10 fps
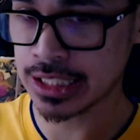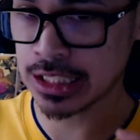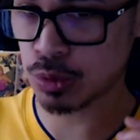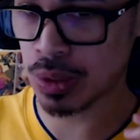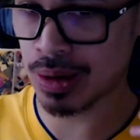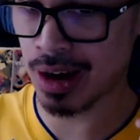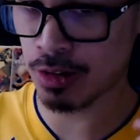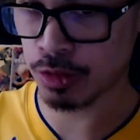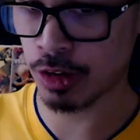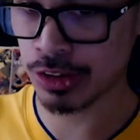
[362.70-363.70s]
is where our
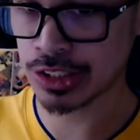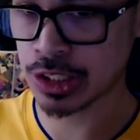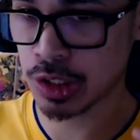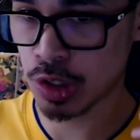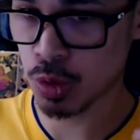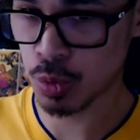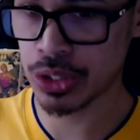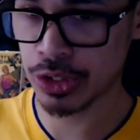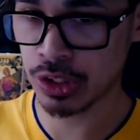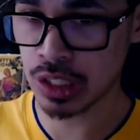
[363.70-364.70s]
first
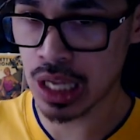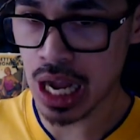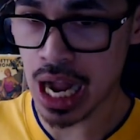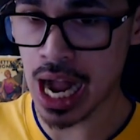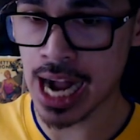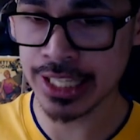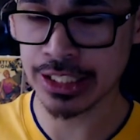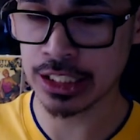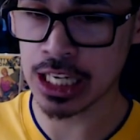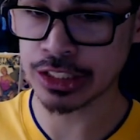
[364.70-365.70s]
real
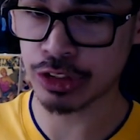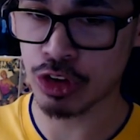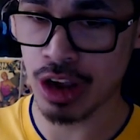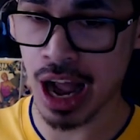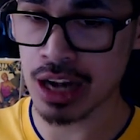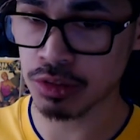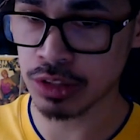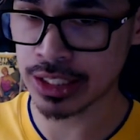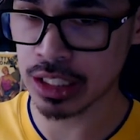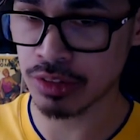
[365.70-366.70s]
ideological
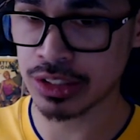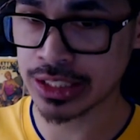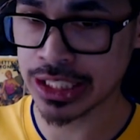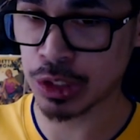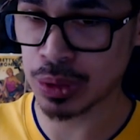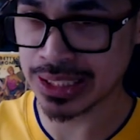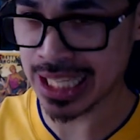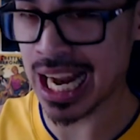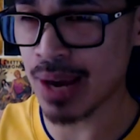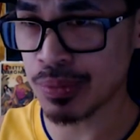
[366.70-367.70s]
conflict of the series
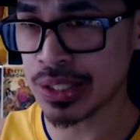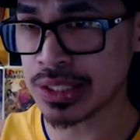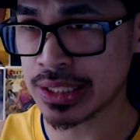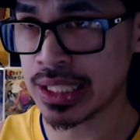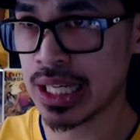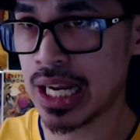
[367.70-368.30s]
happens,